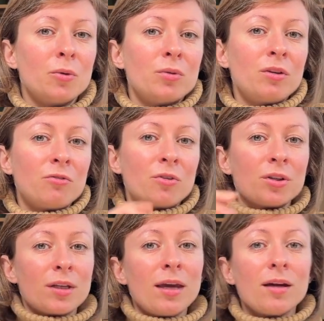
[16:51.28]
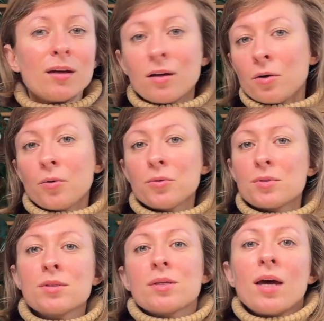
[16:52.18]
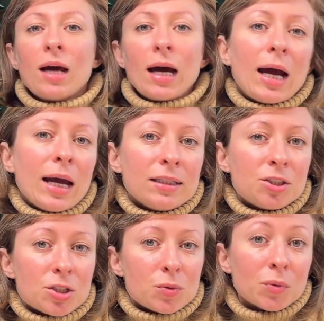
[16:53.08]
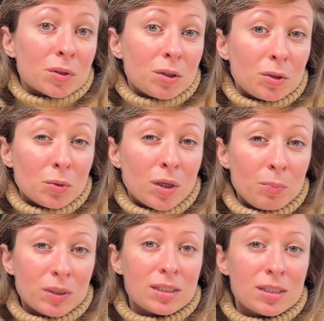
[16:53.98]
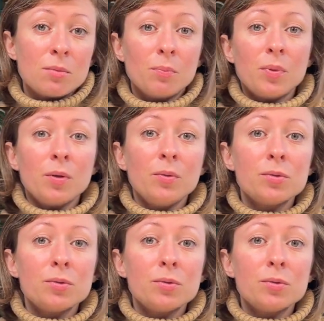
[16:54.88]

different angles. I just wanted to keep it simple,